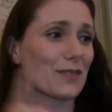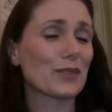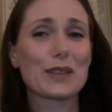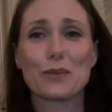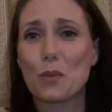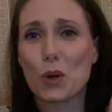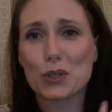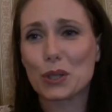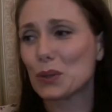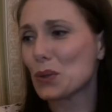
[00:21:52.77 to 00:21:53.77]
I've not even
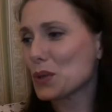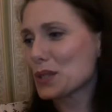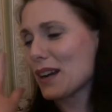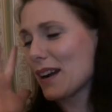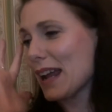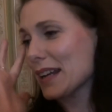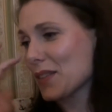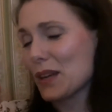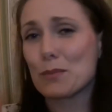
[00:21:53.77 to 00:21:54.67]
washed the clothes or anything.